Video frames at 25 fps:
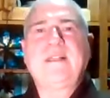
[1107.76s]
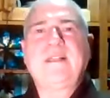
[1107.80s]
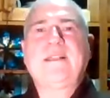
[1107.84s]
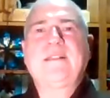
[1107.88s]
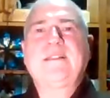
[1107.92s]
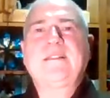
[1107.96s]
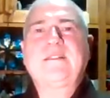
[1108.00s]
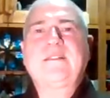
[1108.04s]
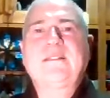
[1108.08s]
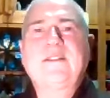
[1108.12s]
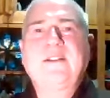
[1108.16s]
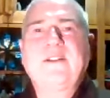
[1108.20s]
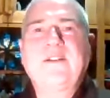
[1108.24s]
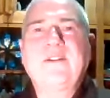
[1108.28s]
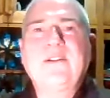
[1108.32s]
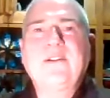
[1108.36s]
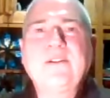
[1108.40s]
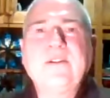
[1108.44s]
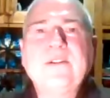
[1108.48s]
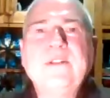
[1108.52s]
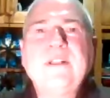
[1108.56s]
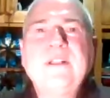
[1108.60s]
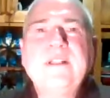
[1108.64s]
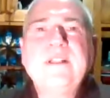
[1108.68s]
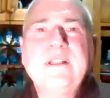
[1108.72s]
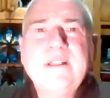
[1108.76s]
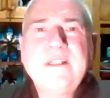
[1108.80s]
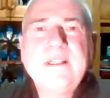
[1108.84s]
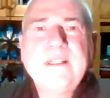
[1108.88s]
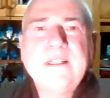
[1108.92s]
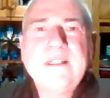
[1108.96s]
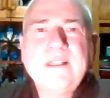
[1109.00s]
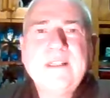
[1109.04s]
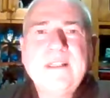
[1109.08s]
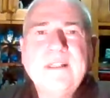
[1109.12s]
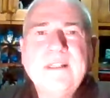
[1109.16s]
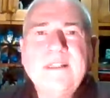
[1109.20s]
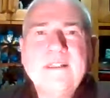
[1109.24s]
And so
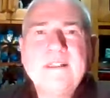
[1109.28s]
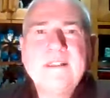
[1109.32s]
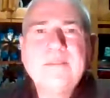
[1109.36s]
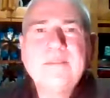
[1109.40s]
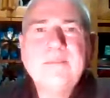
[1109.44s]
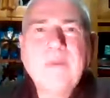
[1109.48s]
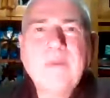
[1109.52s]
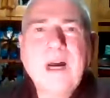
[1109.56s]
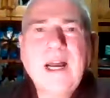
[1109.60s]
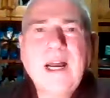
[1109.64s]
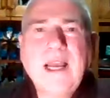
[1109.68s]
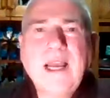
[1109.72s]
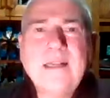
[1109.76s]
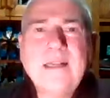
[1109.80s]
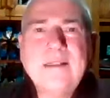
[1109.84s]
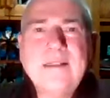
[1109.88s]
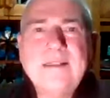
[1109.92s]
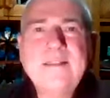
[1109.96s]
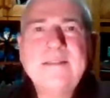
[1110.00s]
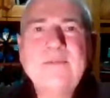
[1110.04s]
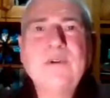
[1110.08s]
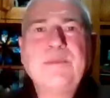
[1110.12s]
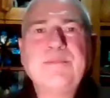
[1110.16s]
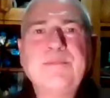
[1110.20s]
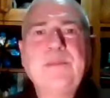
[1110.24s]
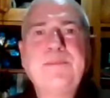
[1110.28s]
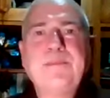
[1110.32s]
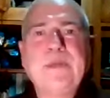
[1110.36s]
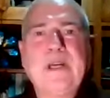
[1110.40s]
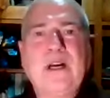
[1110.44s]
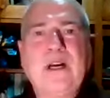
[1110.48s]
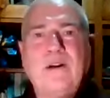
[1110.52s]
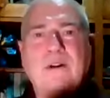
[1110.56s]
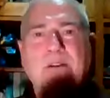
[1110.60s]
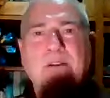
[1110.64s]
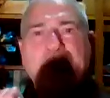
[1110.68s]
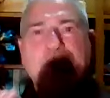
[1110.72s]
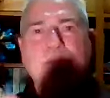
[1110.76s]
the mind, when we
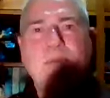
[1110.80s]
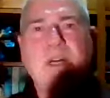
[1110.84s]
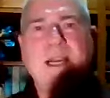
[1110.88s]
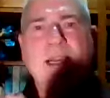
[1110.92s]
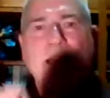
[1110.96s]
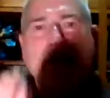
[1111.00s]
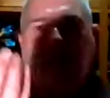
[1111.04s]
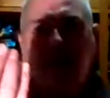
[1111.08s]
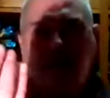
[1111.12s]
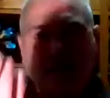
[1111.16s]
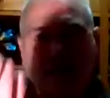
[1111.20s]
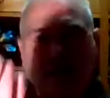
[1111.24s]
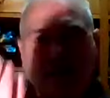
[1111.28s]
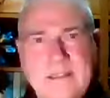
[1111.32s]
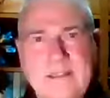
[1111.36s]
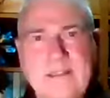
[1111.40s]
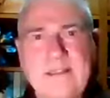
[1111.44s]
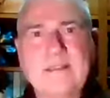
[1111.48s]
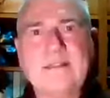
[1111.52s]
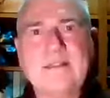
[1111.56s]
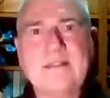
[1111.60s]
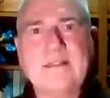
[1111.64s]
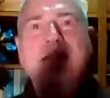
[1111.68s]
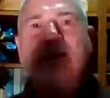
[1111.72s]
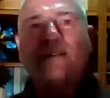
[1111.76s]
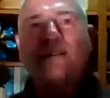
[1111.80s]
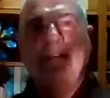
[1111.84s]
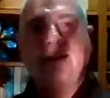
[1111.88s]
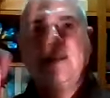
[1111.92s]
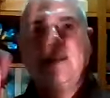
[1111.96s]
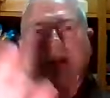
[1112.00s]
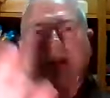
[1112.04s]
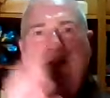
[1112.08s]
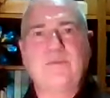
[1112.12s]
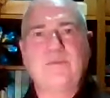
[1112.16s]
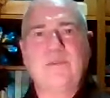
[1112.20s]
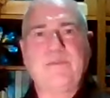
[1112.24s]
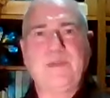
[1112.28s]
behold the mind, this is the
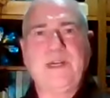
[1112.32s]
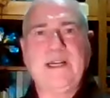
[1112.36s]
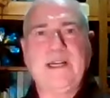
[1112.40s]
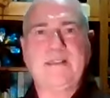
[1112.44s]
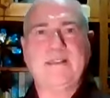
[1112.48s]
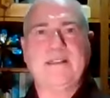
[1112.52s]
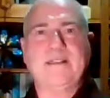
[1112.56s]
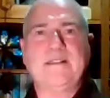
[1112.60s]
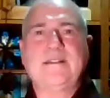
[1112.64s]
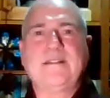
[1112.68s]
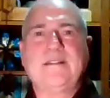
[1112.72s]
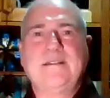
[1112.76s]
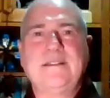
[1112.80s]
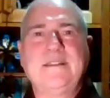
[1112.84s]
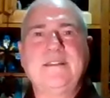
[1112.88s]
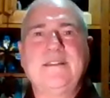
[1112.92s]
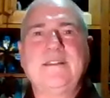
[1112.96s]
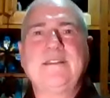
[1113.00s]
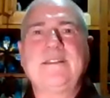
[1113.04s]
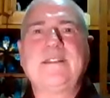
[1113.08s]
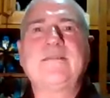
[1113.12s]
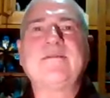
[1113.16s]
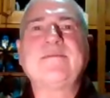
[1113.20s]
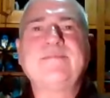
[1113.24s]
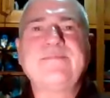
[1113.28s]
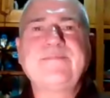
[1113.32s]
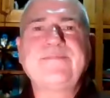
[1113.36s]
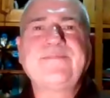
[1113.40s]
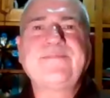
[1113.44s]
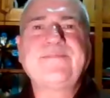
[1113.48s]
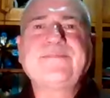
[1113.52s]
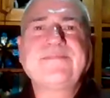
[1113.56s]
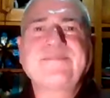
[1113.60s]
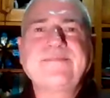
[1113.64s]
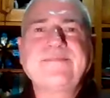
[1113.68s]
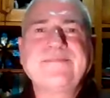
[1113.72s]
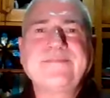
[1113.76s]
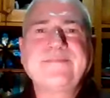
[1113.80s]
ultimate practice, isn't it?
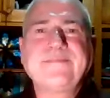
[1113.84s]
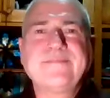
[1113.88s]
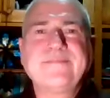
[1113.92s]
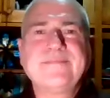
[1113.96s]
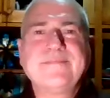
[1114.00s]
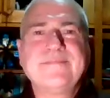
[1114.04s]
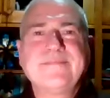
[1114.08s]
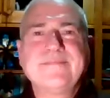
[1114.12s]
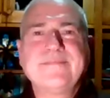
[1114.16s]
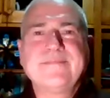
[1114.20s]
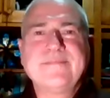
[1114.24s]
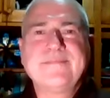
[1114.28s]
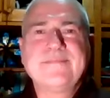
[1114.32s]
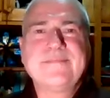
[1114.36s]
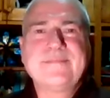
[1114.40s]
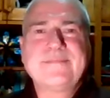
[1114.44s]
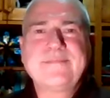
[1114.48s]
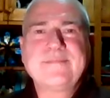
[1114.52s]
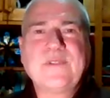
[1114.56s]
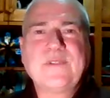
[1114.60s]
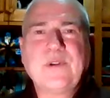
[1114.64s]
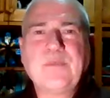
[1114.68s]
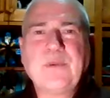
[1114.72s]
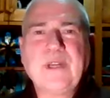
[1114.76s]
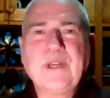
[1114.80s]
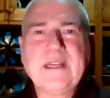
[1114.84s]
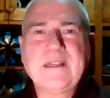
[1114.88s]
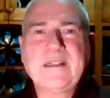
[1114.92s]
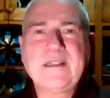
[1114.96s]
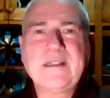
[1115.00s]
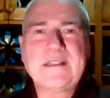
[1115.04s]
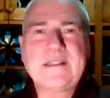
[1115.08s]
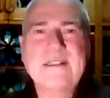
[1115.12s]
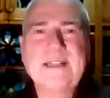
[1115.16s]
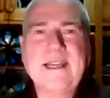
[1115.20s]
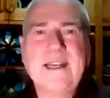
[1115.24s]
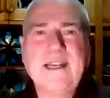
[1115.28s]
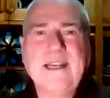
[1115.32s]
When we
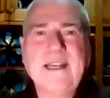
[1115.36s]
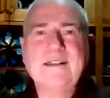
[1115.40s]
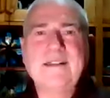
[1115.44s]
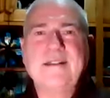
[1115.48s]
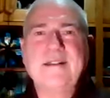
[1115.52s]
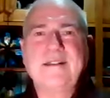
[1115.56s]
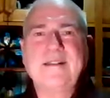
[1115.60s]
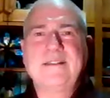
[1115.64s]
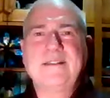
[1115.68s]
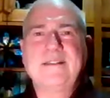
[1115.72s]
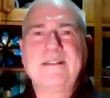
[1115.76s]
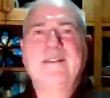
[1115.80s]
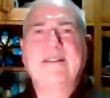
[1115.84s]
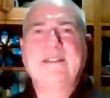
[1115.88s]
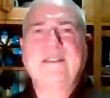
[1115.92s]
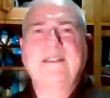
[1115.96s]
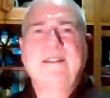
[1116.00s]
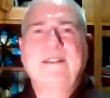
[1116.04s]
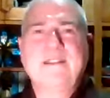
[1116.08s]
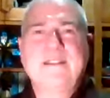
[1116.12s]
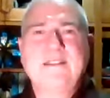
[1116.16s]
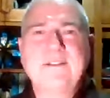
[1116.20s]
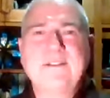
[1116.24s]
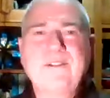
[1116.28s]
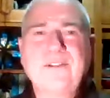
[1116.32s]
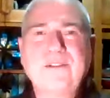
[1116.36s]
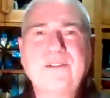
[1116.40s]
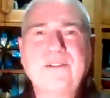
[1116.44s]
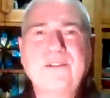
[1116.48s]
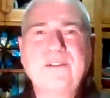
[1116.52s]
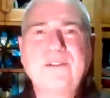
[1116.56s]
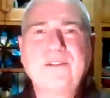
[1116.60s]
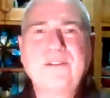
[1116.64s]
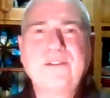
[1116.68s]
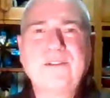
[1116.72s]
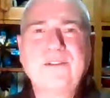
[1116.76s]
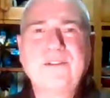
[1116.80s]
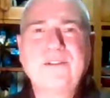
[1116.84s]
understand the true
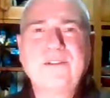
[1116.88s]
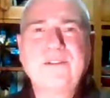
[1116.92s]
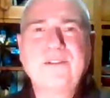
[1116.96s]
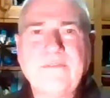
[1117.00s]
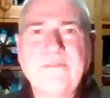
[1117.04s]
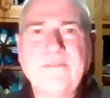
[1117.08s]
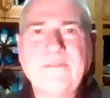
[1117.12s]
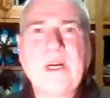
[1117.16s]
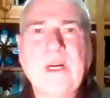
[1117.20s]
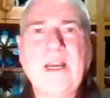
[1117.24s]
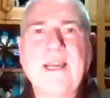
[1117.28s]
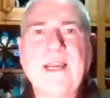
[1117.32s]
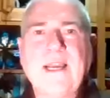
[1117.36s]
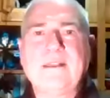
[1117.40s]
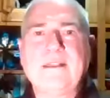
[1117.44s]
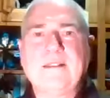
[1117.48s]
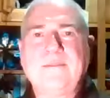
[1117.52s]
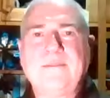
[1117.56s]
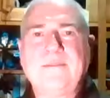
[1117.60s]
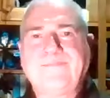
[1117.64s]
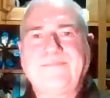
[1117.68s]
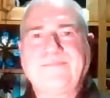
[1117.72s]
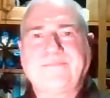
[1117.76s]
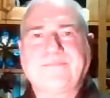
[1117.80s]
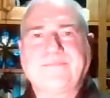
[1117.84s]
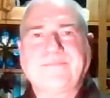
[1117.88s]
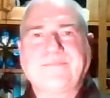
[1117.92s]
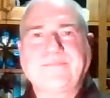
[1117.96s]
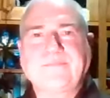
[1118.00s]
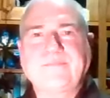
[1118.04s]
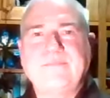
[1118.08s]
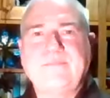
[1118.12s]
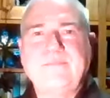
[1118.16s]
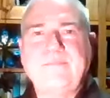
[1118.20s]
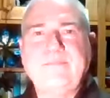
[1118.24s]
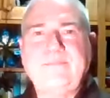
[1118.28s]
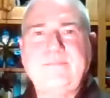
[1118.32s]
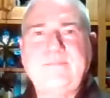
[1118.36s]
nature of mind,
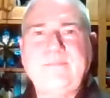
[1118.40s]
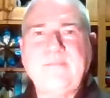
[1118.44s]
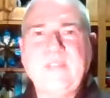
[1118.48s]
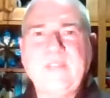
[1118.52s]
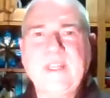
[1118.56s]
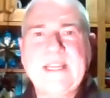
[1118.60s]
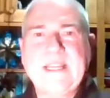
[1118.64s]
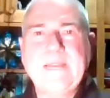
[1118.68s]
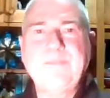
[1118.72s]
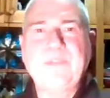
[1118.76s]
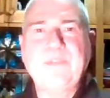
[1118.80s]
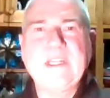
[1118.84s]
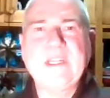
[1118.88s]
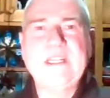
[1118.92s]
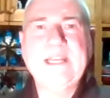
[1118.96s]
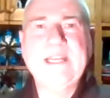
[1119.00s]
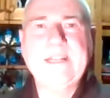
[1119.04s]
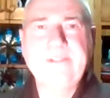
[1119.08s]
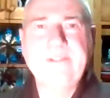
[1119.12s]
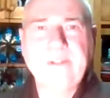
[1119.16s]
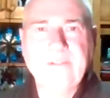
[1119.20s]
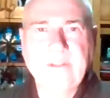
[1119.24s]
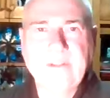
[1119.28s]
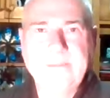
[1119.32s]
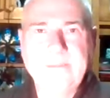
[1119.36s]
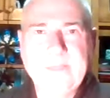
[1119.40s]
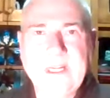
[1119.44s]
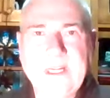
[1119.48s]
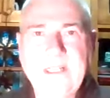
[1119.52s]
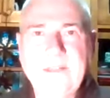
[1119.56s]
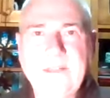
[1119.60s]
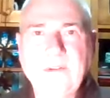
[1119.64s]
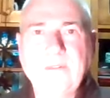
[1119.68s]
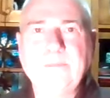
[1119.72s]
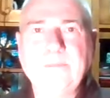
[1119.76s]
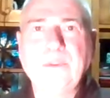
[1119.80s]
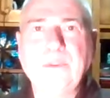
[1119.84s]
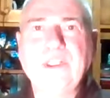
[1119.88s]
the empty nature of the
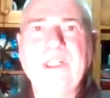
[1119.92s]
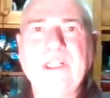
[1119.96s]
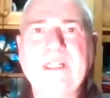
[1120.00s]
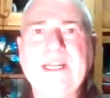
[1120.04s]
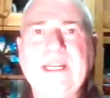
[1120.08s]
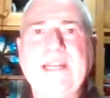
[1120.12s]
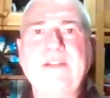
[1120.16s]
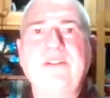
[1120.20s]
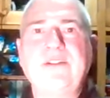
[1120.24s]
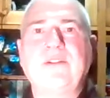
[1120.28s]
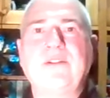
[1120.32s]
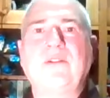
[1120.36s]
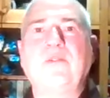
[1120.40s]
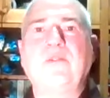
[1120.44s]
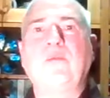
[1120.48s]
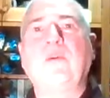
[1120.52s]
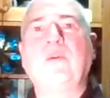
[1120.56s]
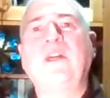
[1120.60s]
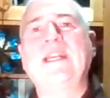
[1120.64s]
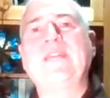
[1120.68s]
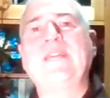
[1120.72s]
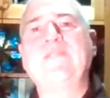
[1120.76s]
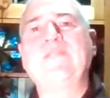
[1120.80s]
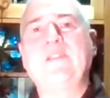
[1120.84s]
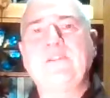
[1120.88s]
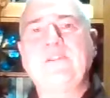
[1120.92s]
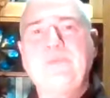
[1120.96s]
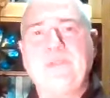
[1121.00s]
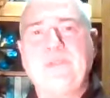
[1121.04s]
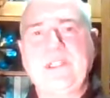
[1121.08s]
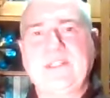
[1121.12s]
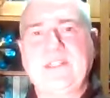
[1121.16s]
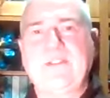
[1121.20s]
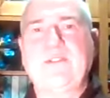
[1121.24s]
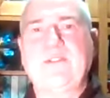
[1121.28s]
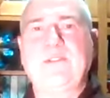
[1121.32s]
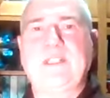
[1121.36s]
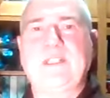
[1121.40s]
mind, or Buddha nature, or whatever you want
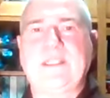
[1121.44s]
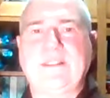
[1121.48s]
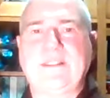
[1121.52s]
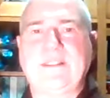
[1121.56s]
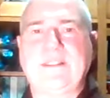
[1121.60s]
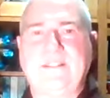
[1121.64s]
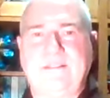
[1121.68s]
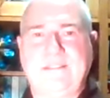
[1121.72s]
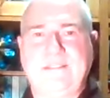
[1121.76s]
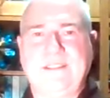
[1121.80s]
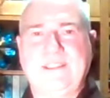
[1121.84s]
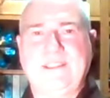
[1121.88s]
to call it,